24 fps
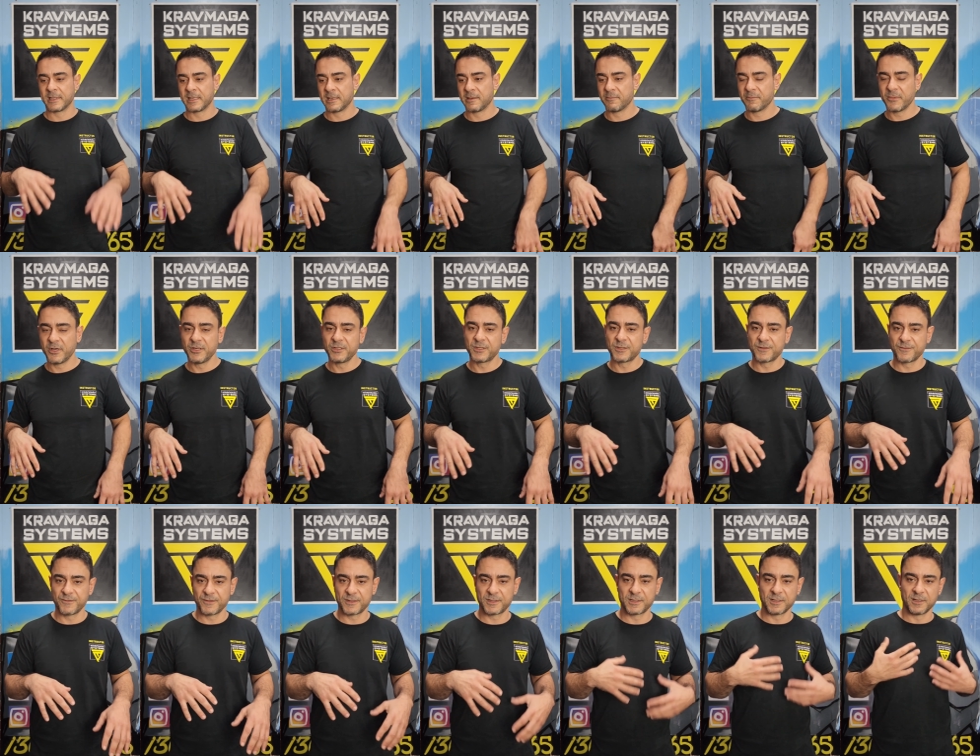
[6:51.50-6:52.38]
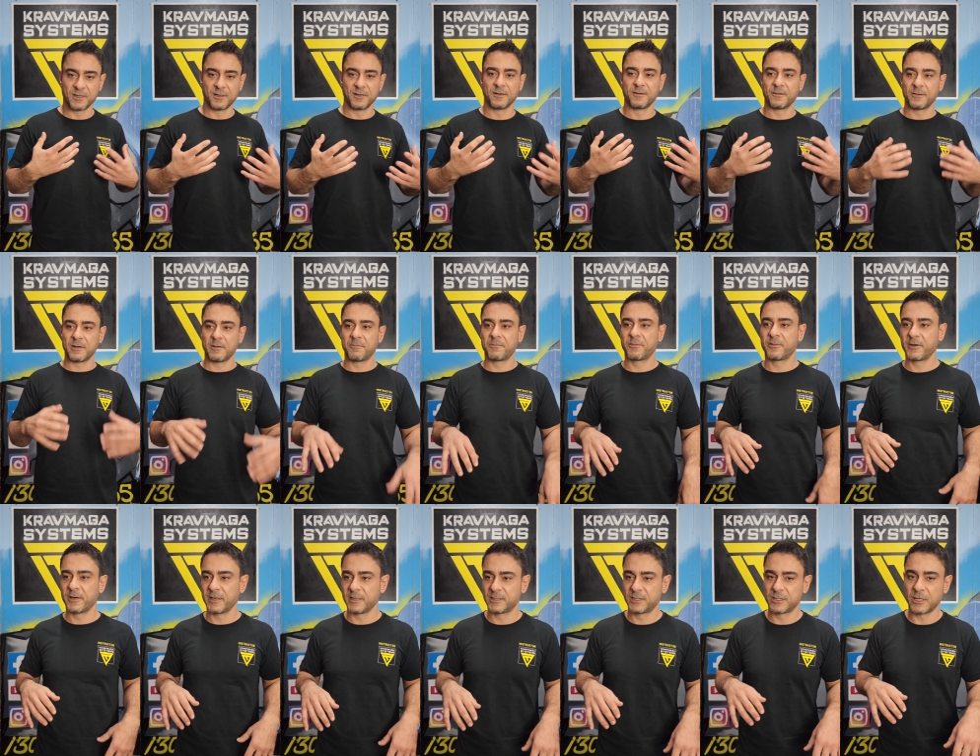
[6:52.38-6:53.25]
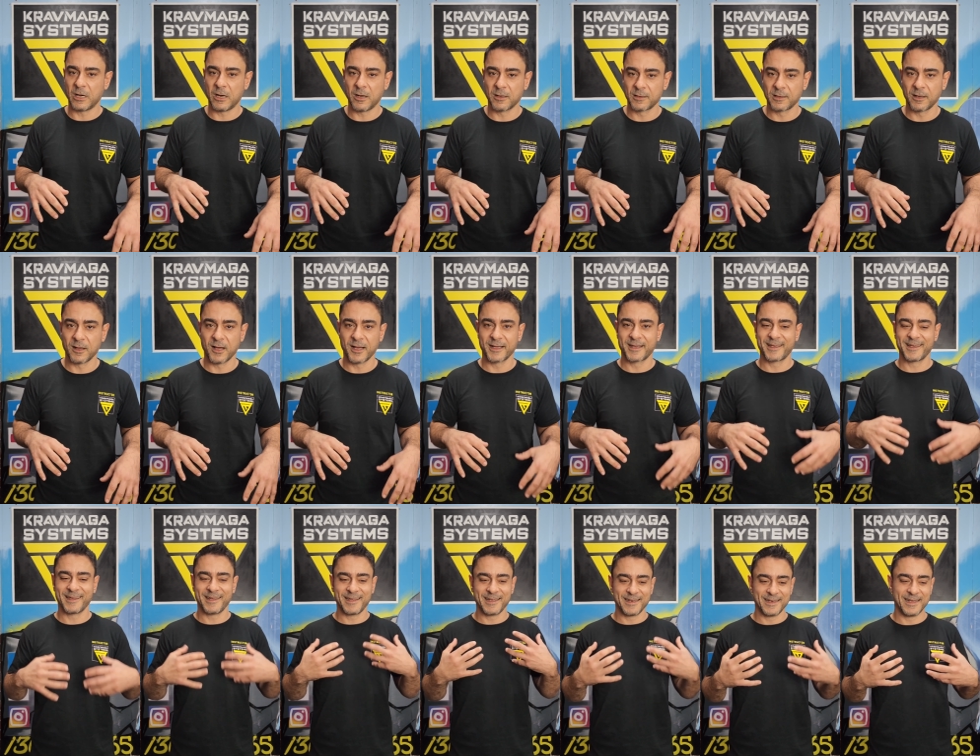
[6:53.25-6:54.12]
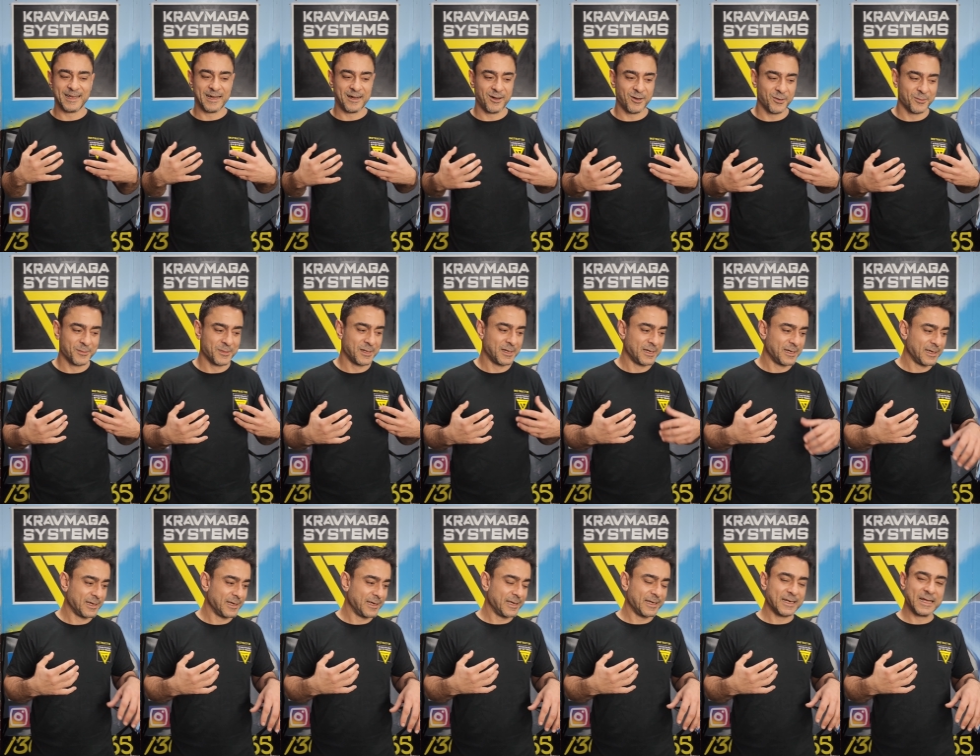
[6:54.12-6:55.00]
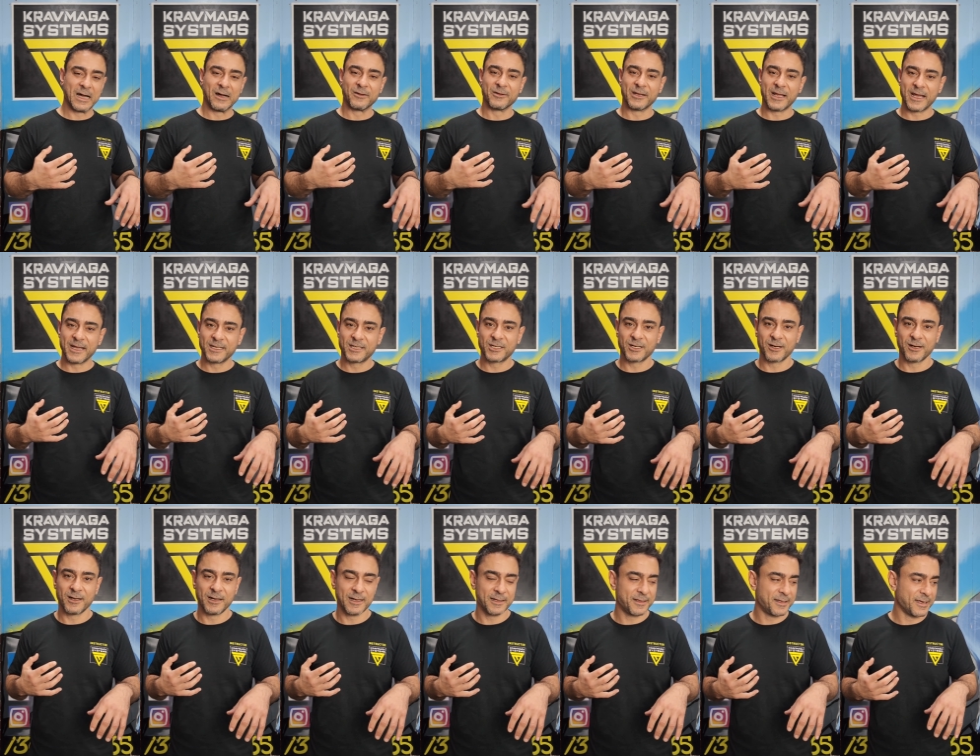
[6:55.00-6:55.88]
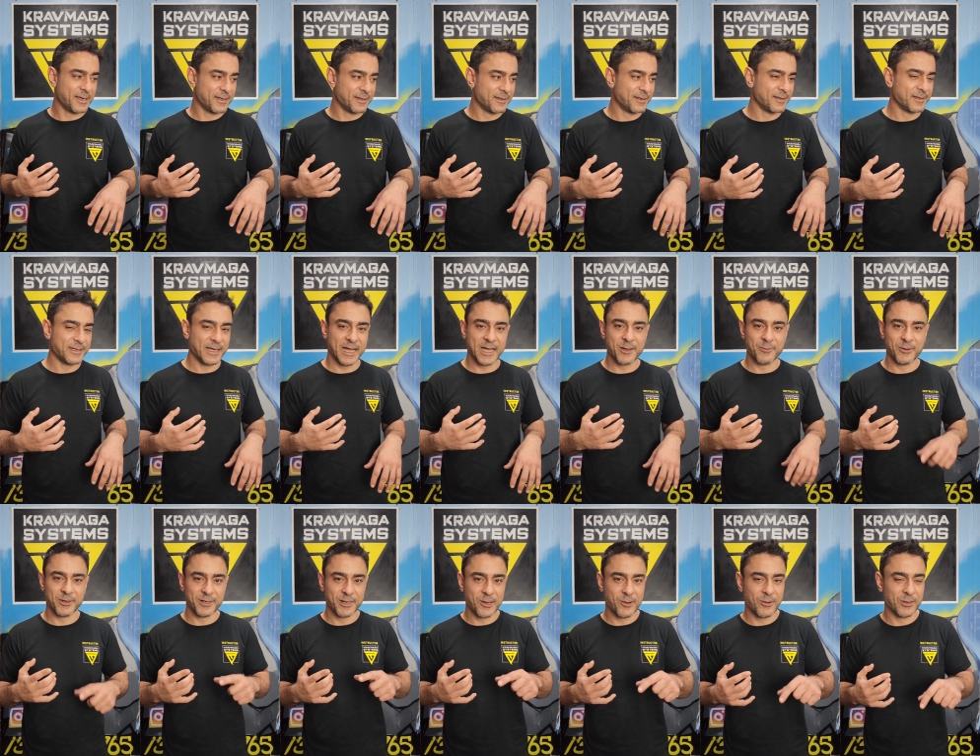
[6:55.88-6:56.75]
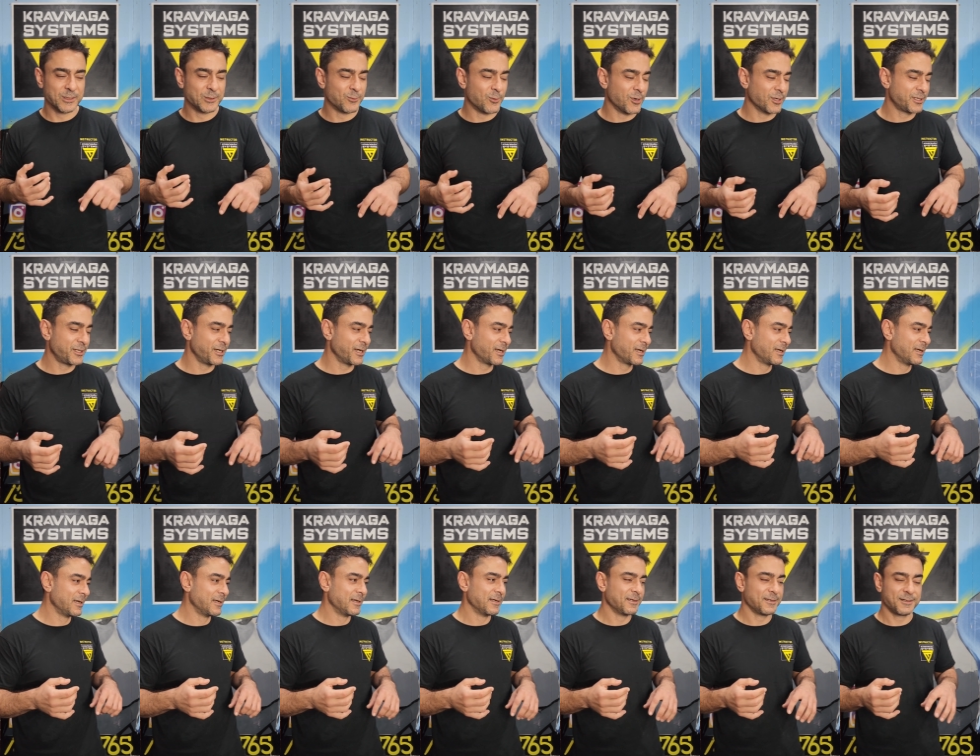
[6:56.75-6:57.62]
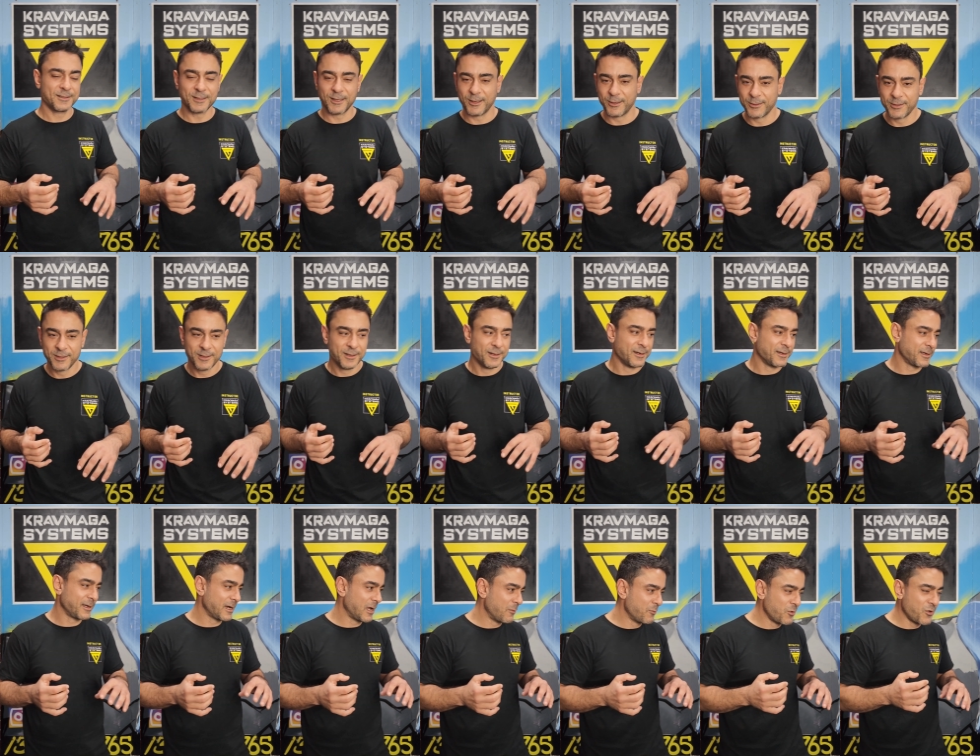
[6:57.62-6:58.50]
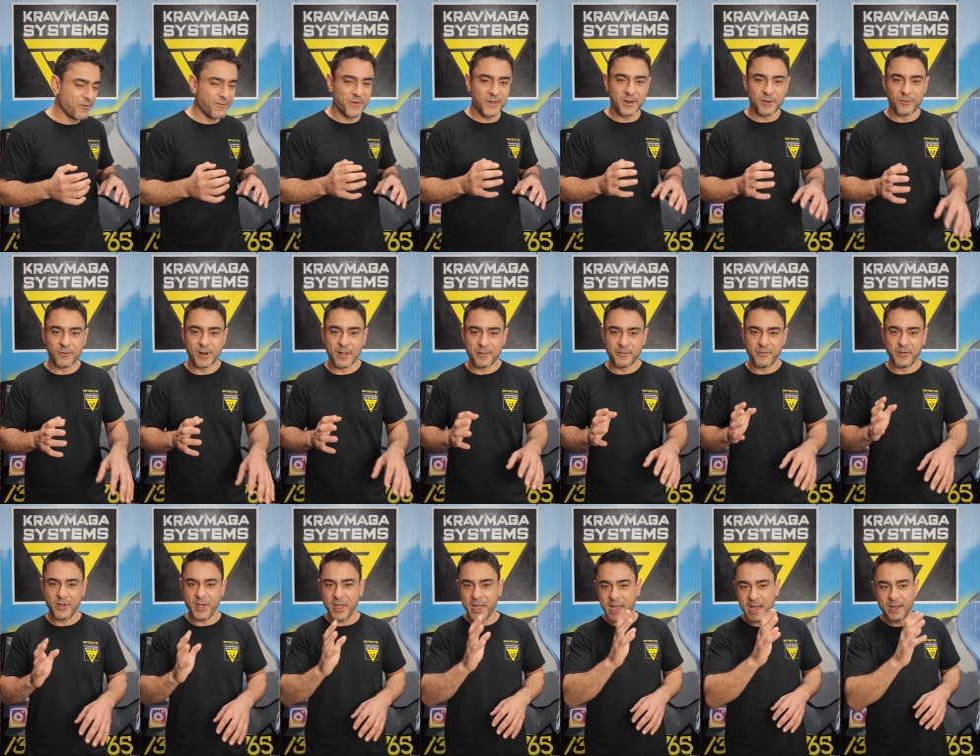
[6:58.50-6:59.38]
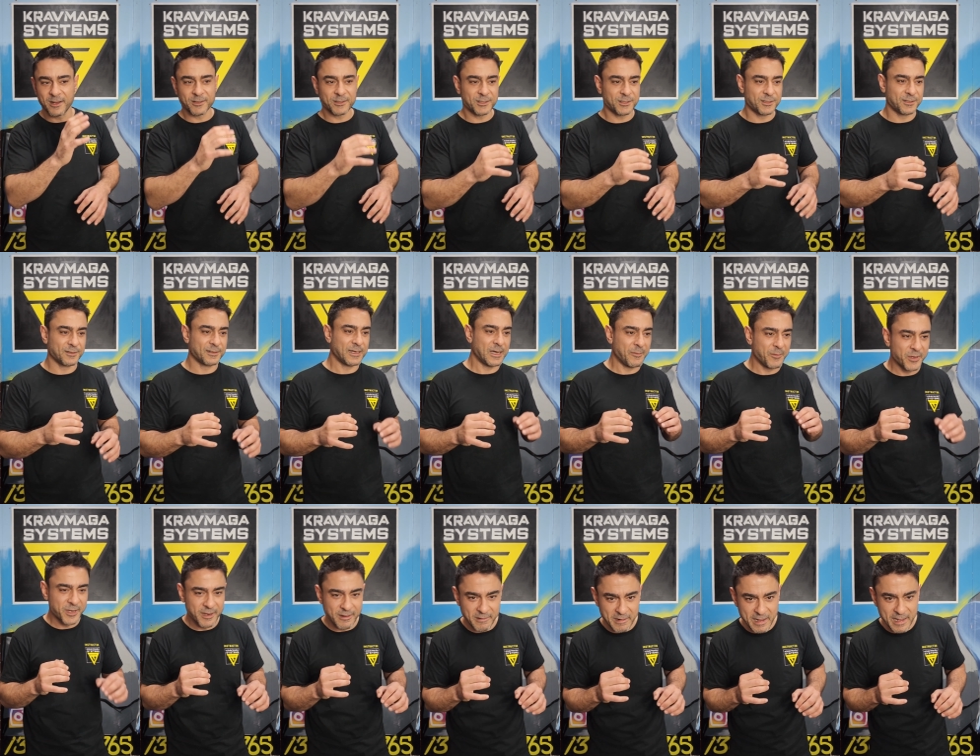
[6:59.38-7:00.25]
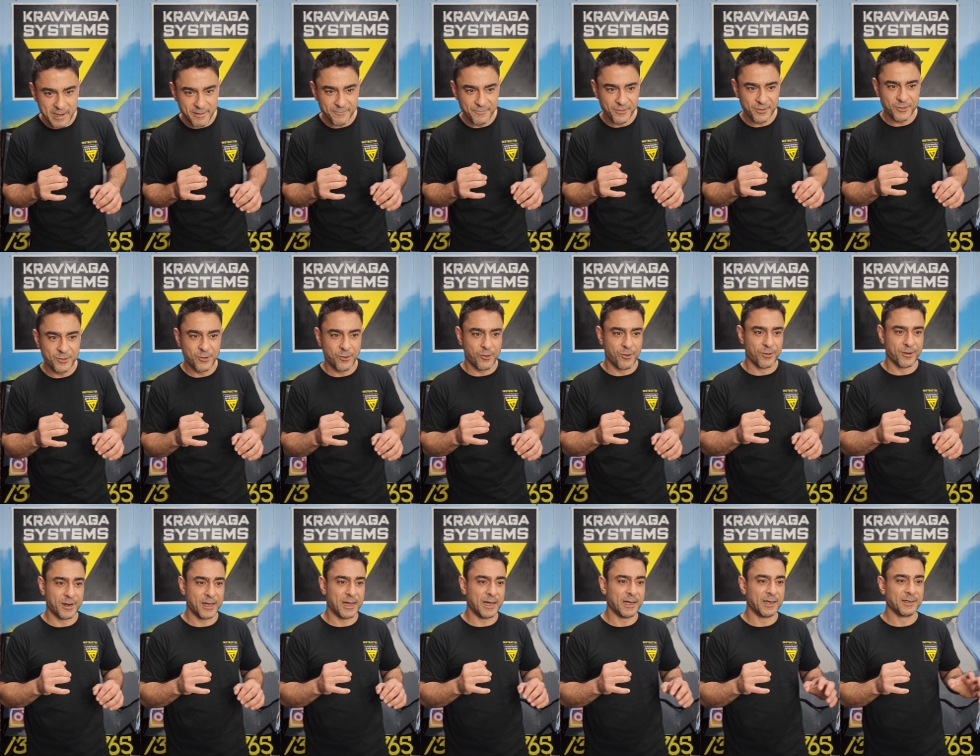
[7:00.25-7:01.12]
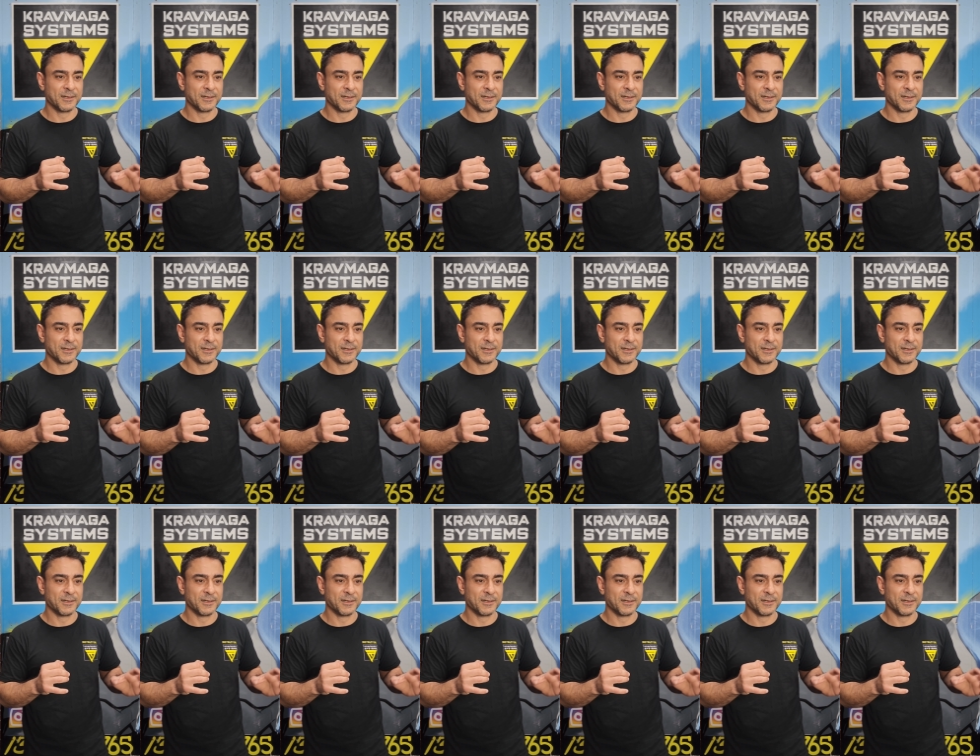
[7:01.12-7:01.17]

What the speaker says: most of us are pretty childlike in our nature at the end of the day when no one's watching. So, moving around the house, coming out of a corner,